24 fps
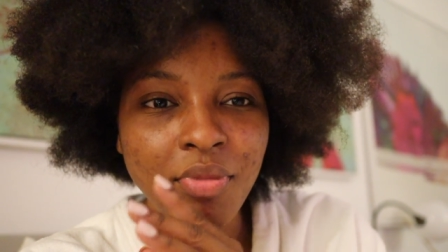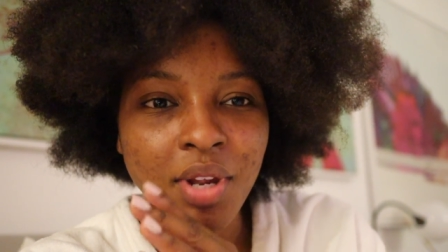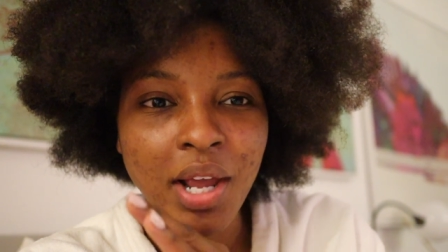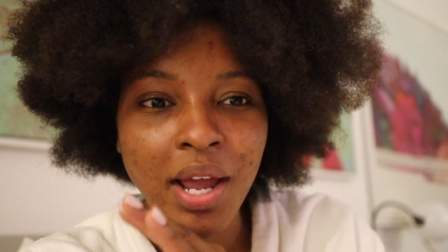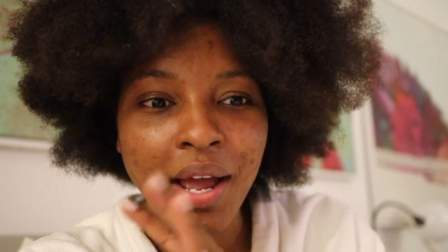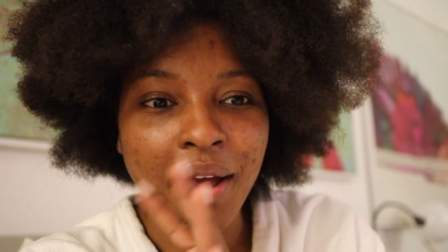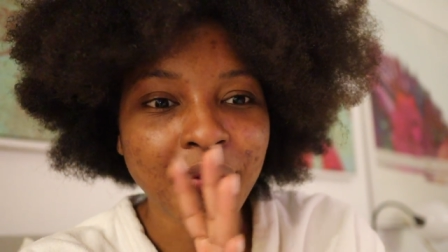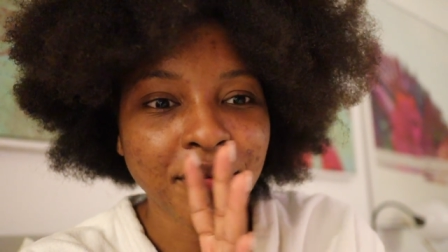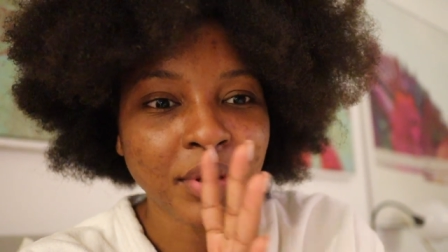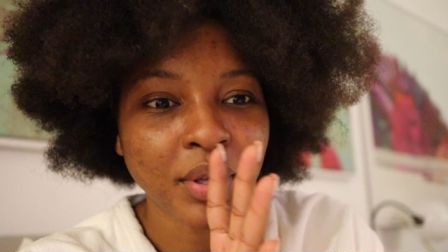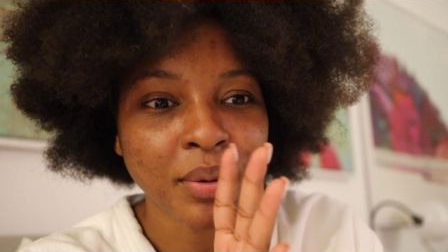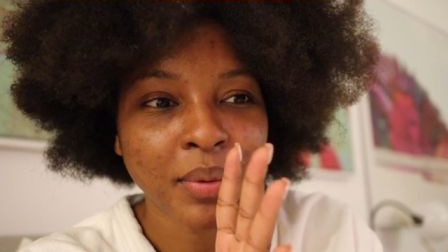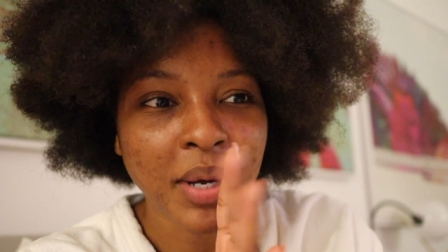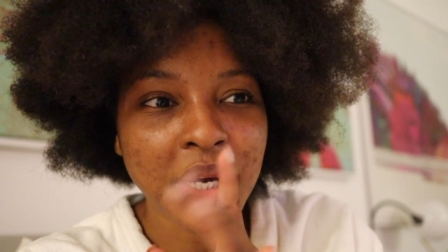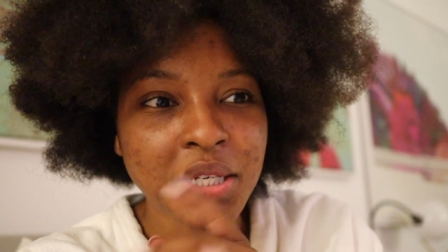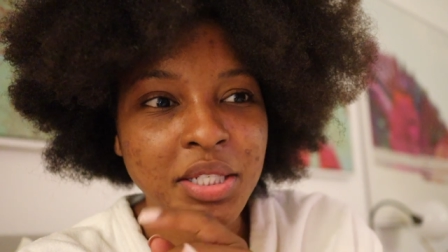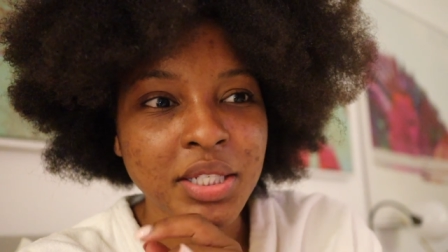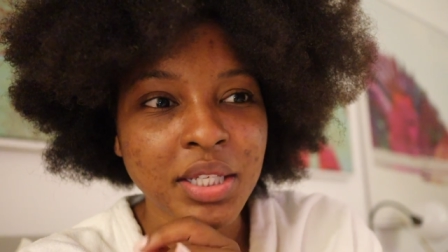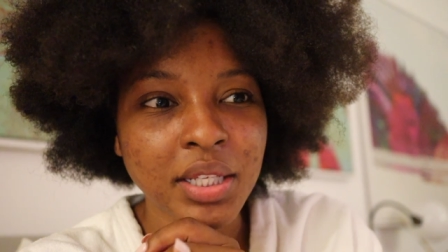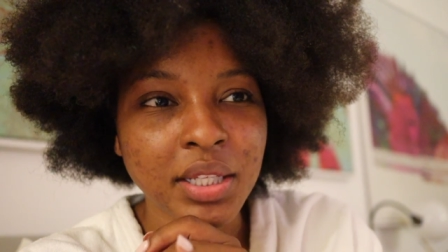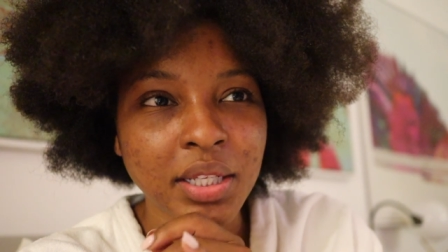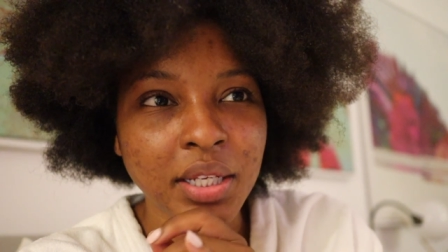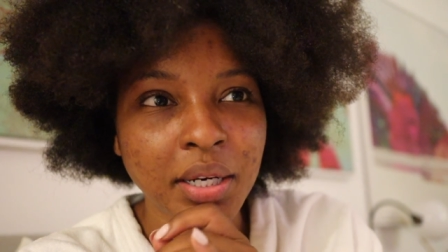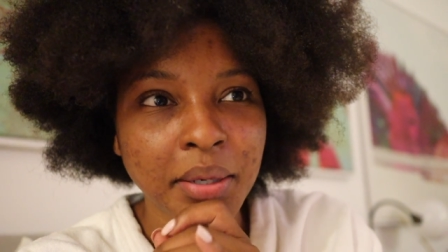After a while,
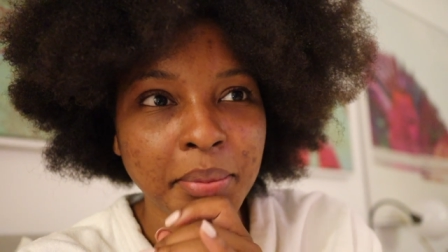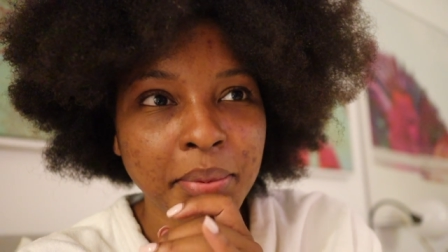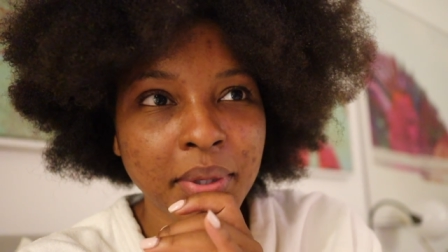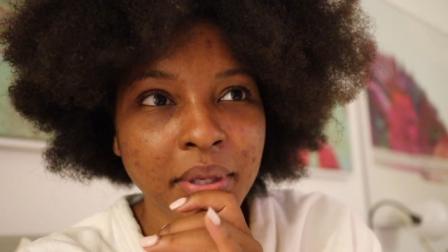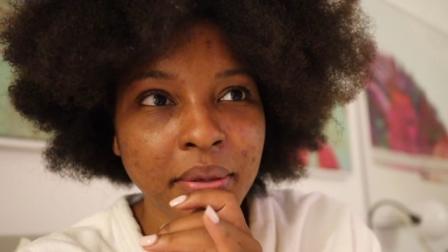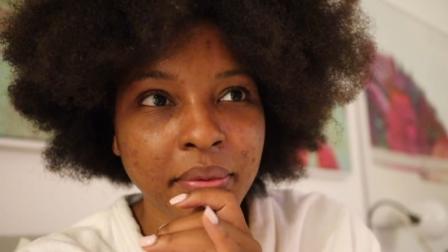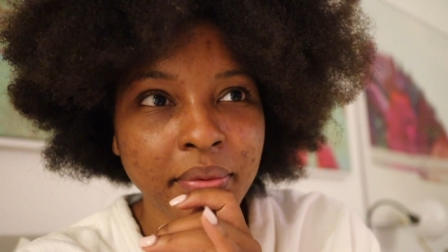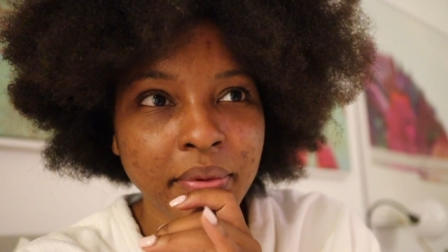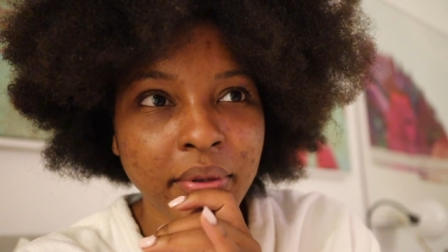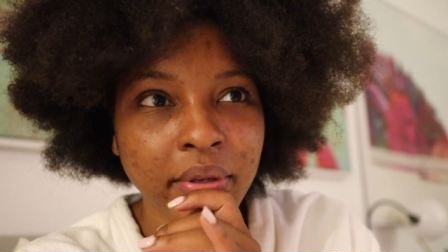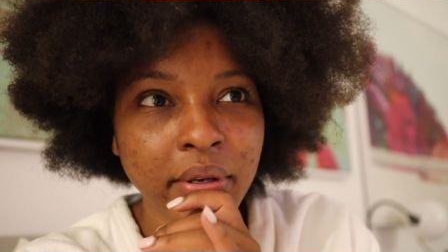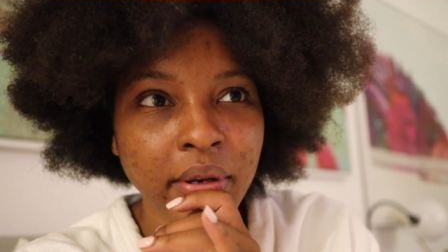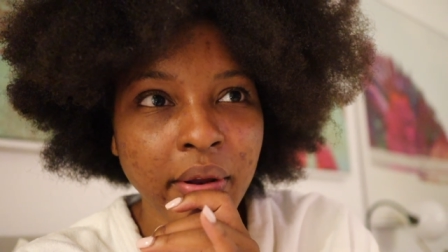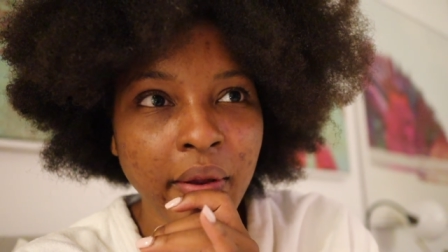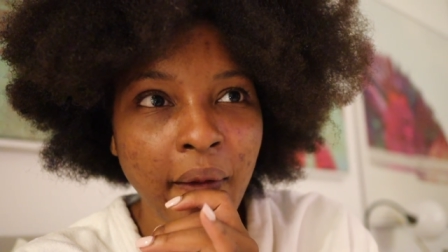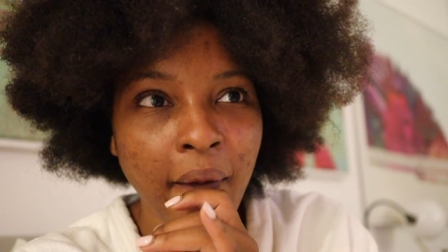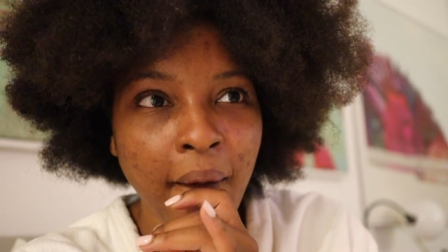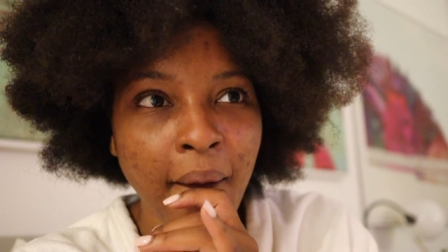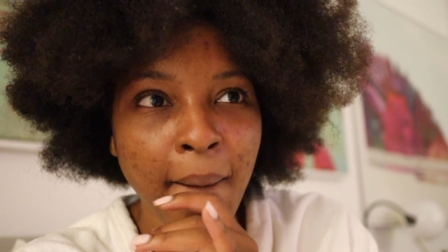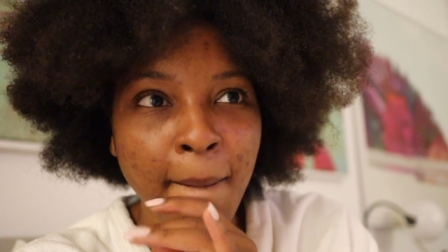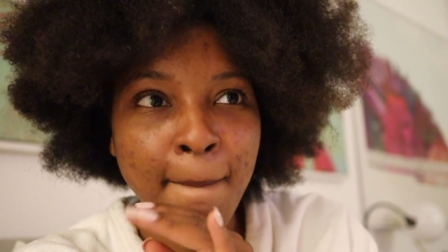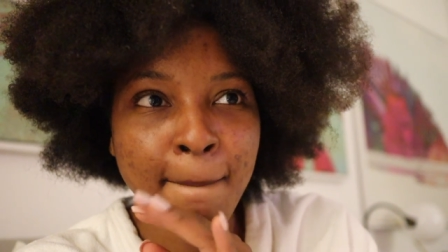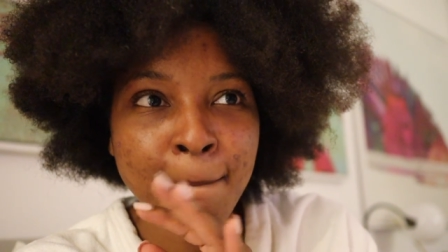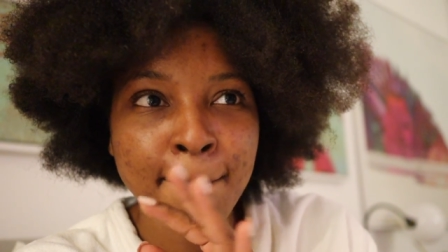she ended up leaving
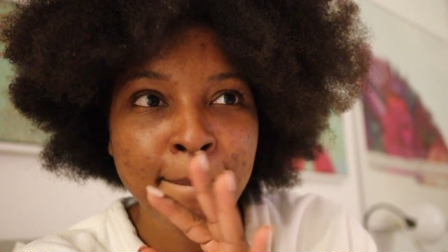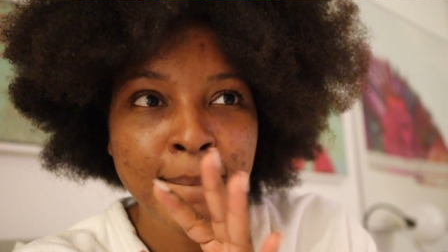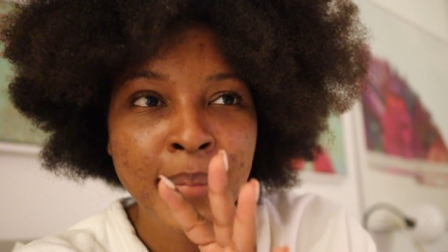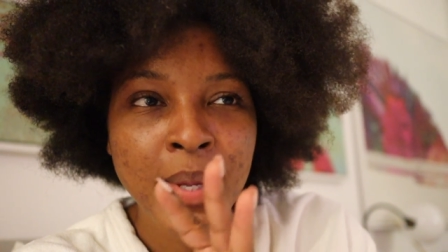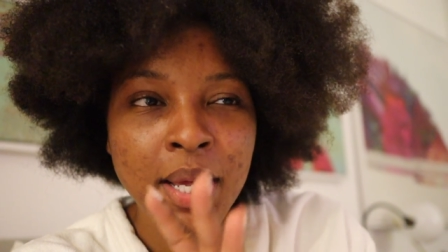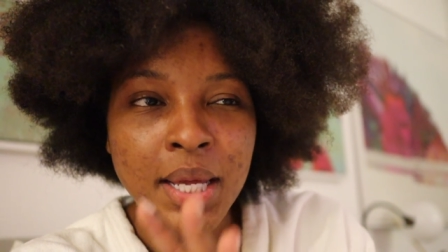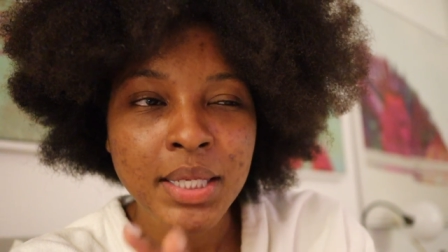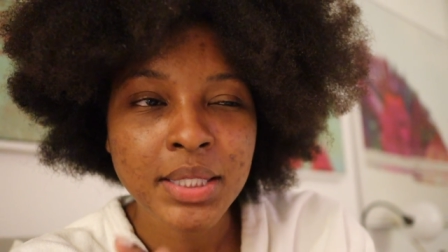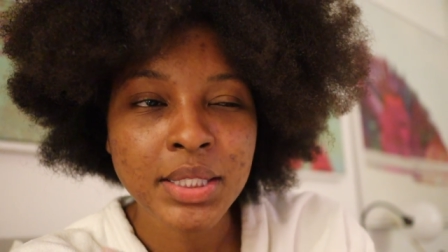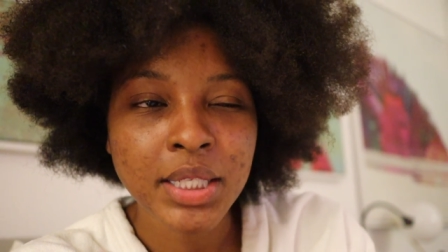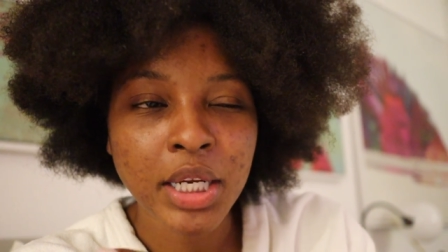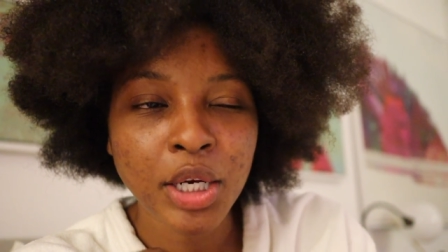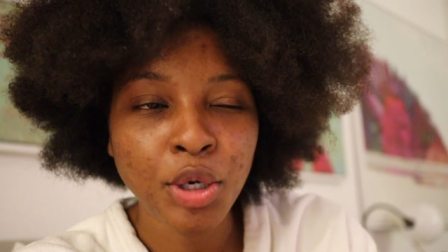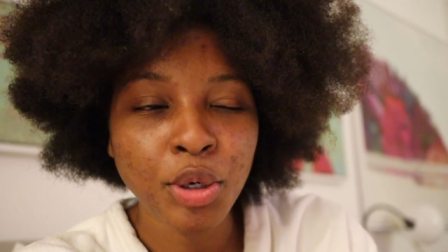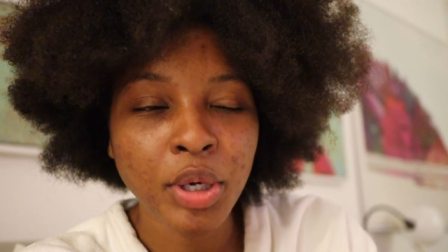said,